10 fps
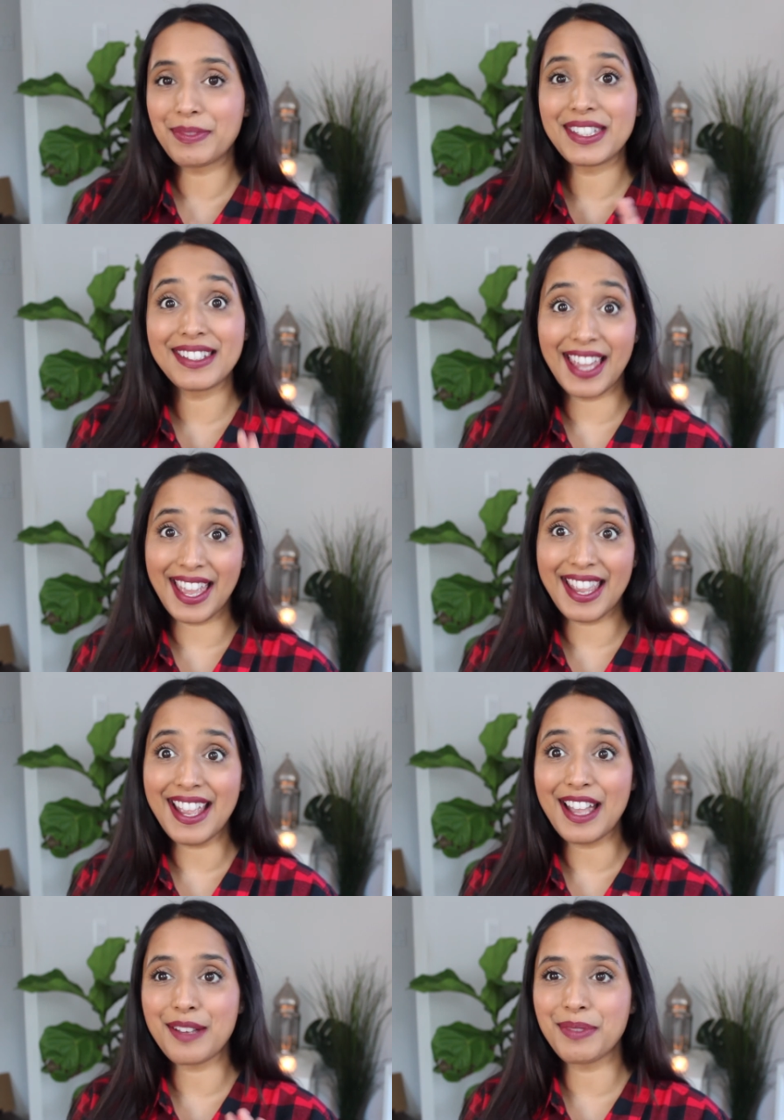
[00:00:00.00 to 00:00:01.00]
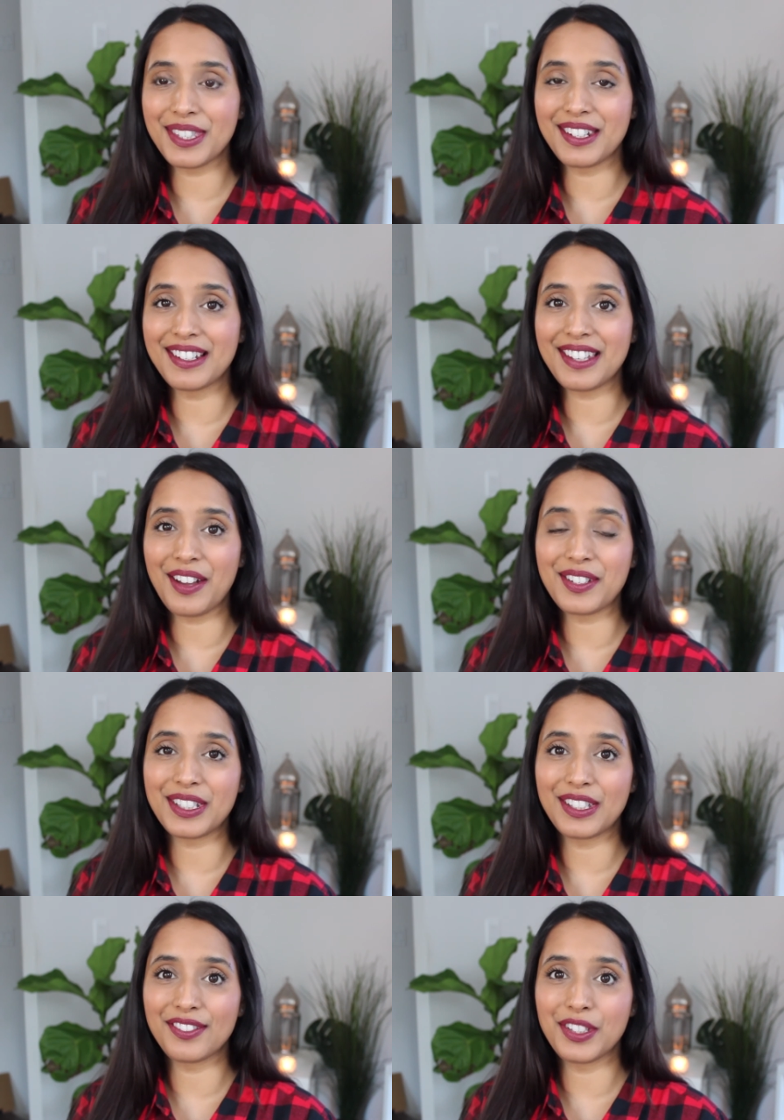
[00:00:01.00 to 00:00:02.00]
Today I am sitting down
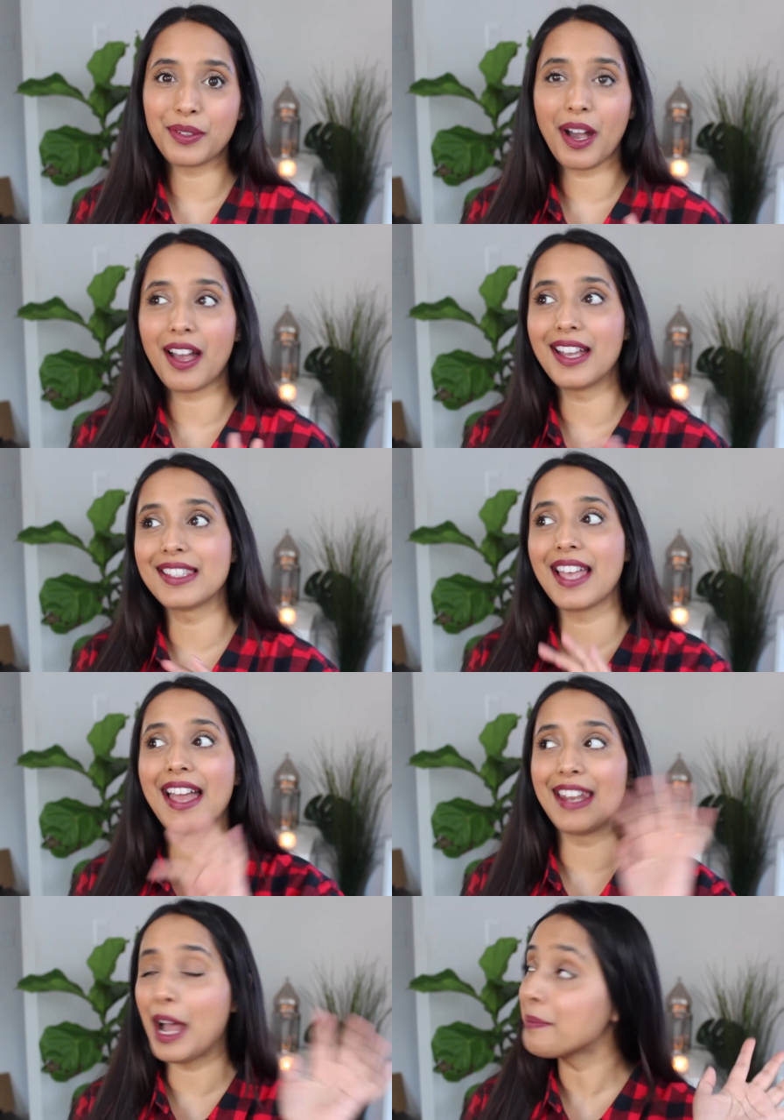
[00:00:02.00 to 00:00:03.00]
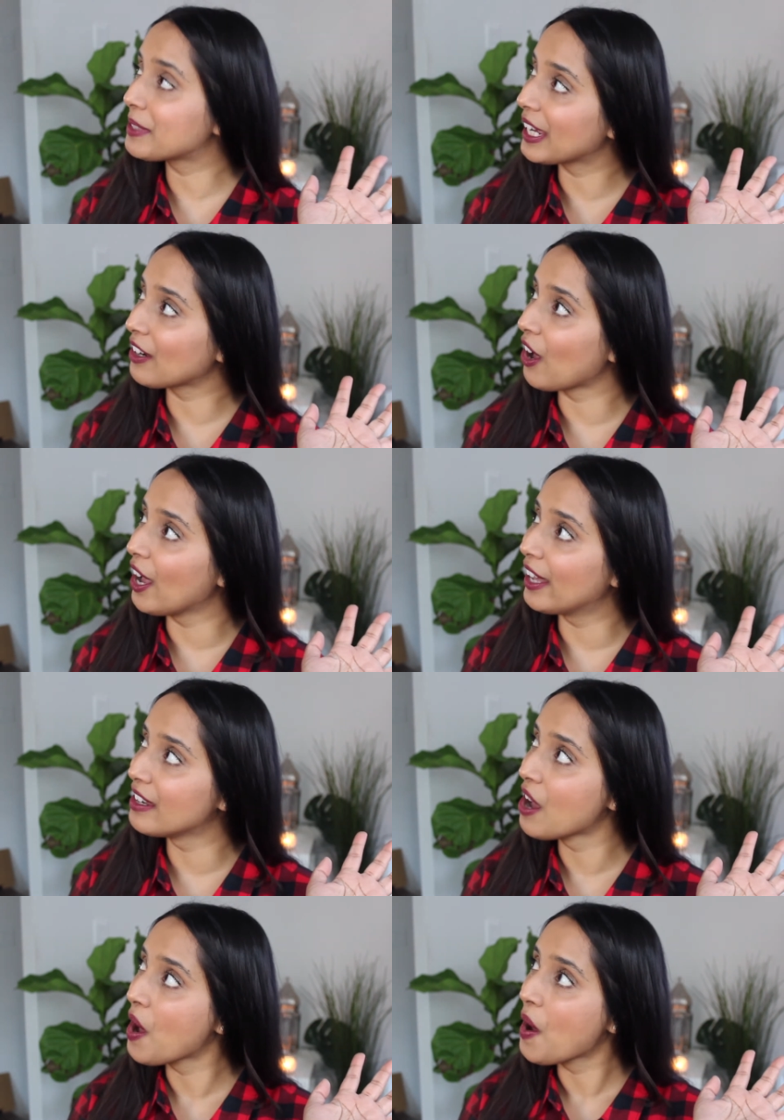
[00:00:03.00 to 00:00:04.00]
to give you guys an update
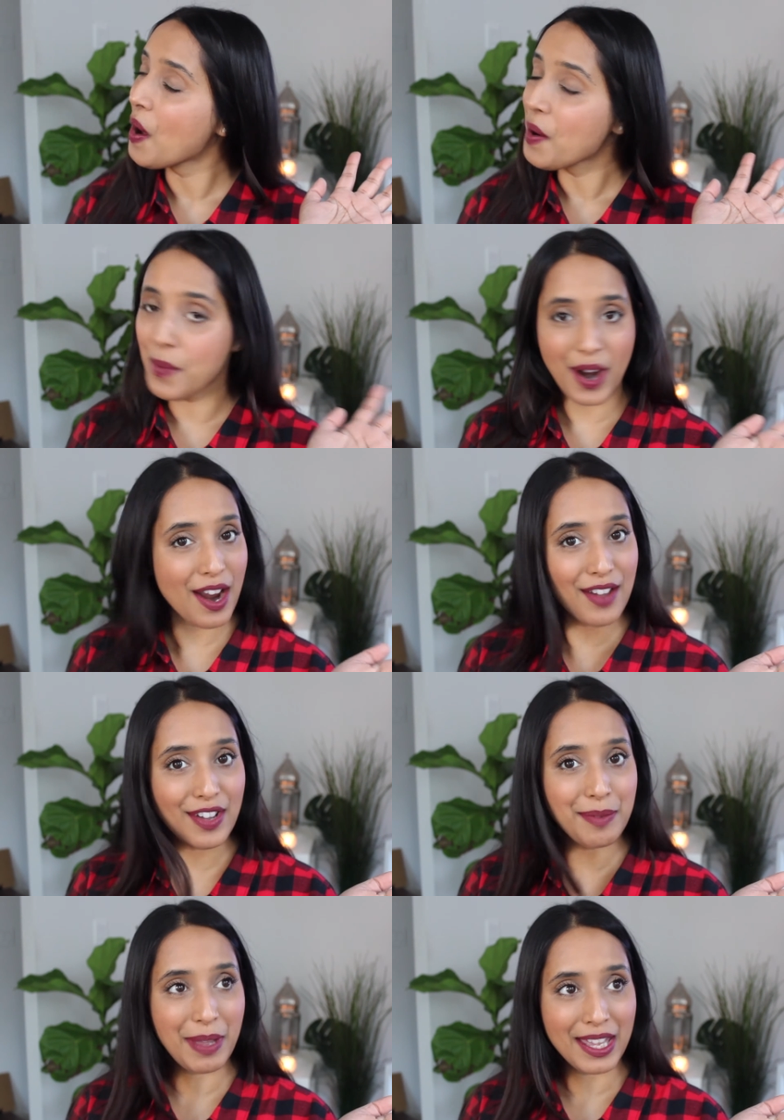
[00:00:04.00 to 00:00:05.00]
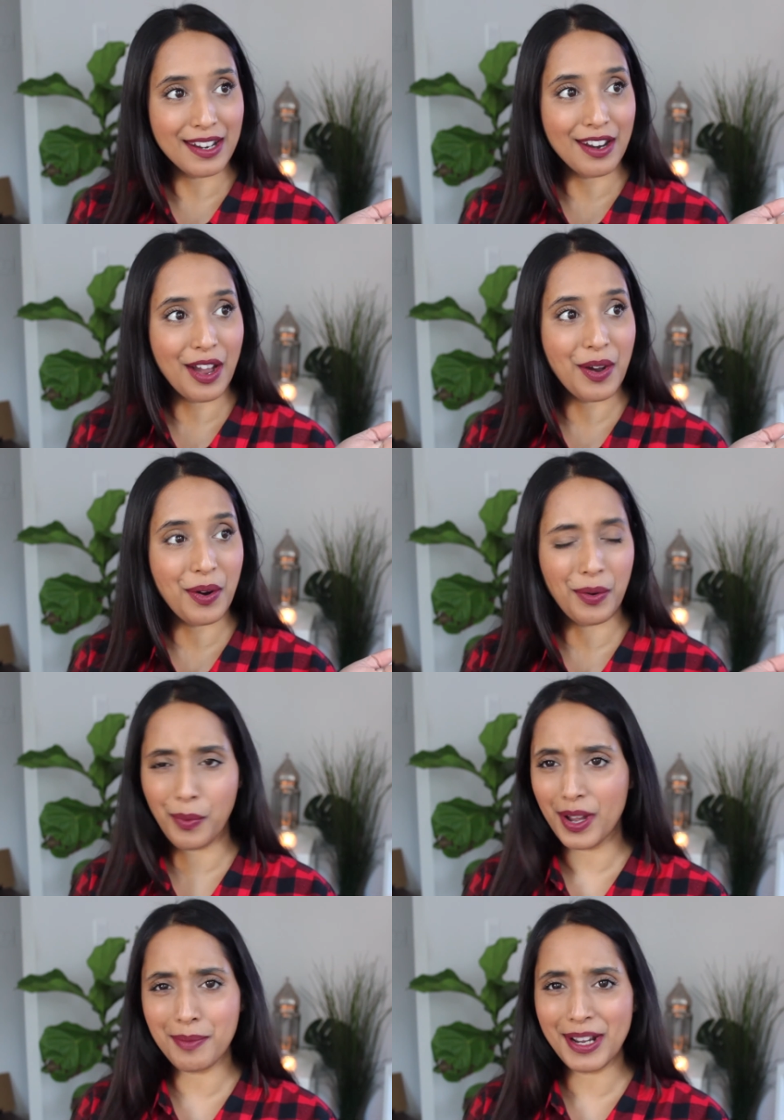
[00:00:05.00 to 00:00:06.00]
on where have I been?
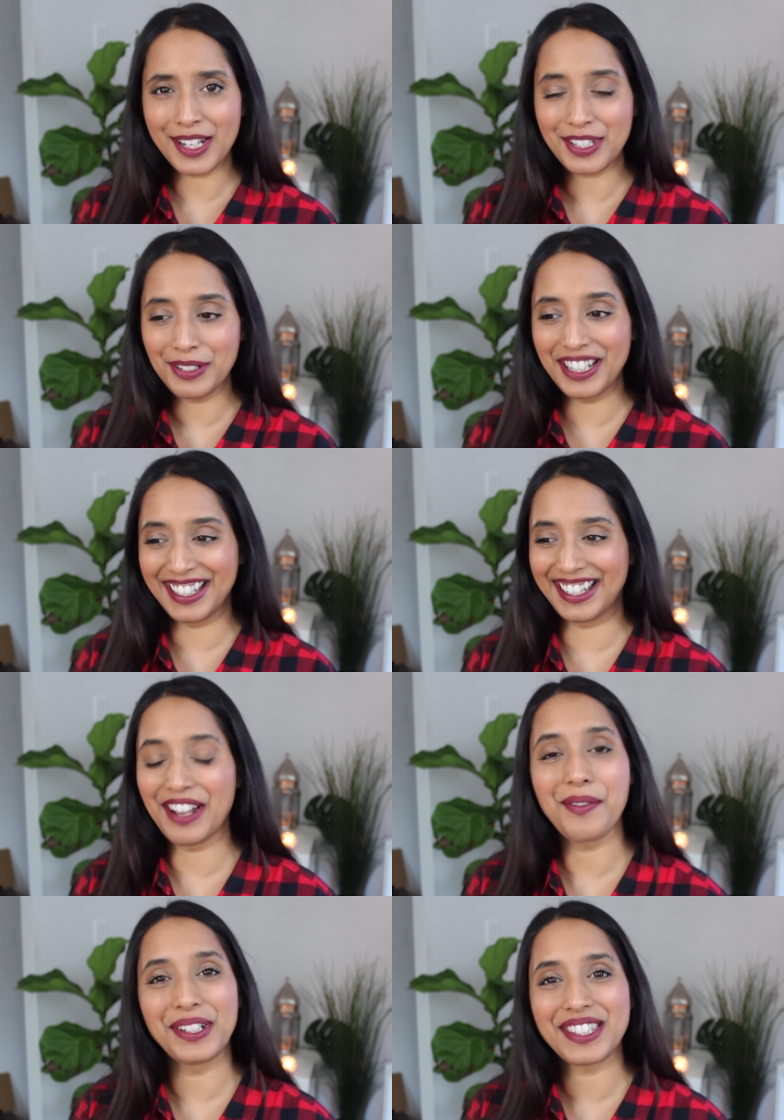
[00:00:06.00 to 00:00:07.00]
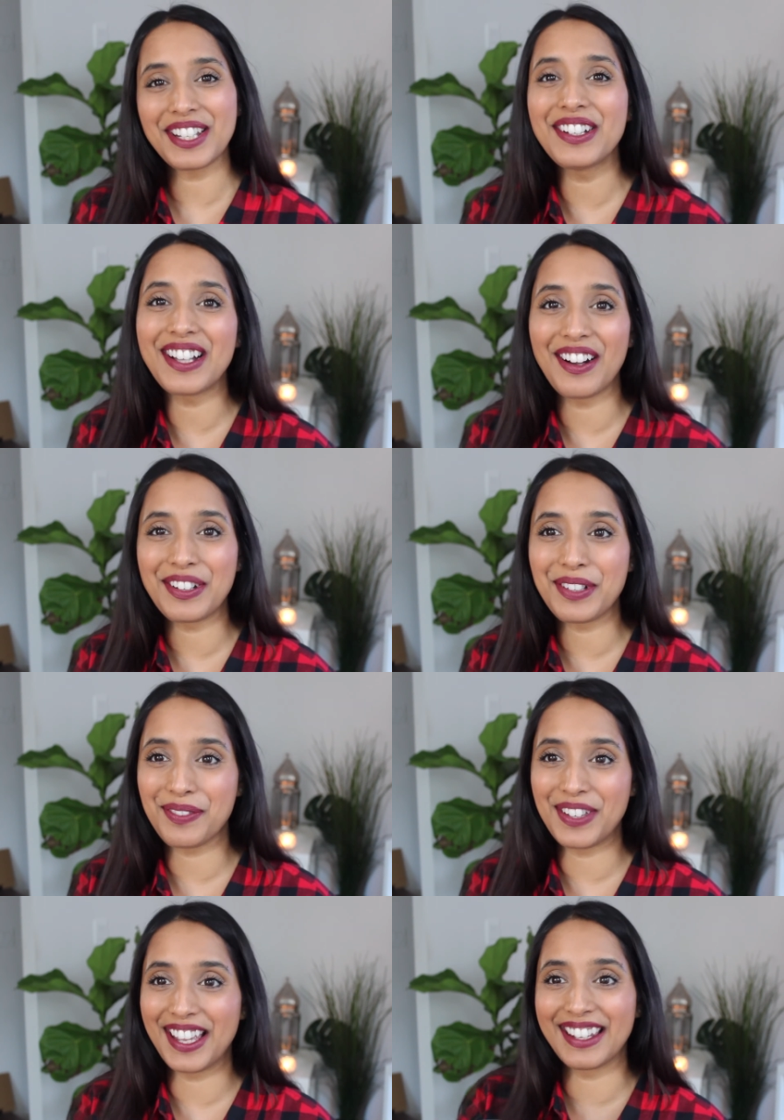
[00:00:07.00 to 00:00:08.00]
What am I doing? What's going on
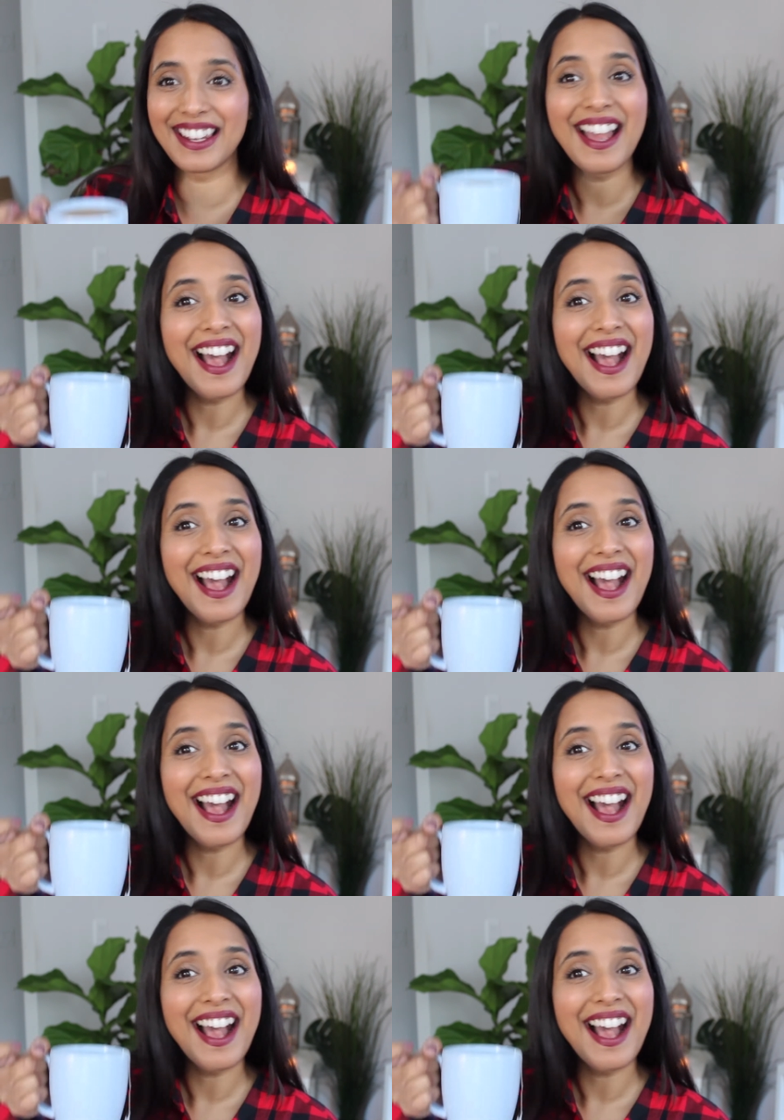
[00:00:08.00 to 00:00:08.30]
with me? And